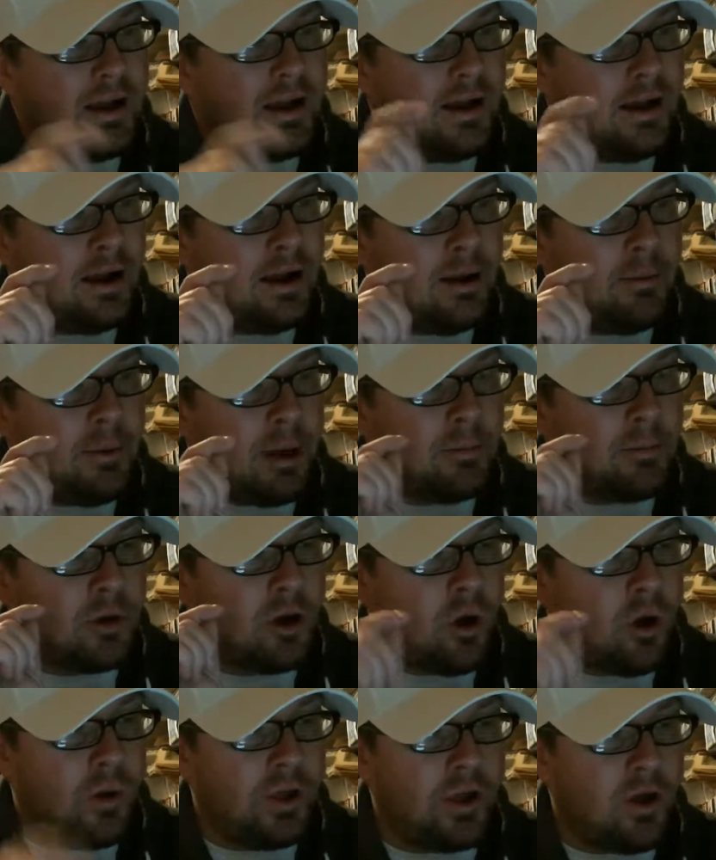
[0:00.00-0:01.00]
I'm
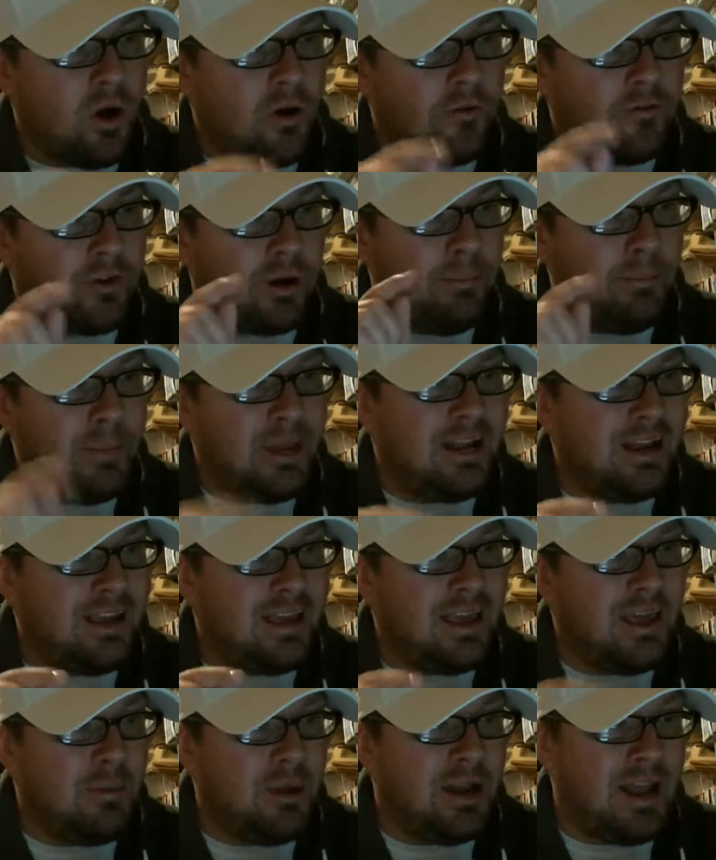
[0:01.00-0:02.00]
going over, I'm meeting
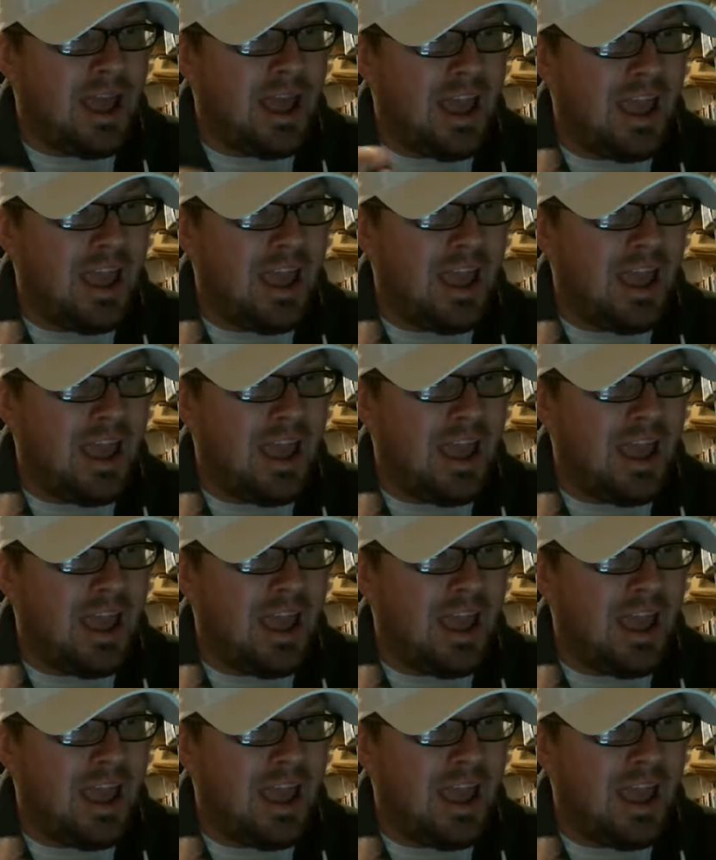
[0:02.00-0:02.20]
him at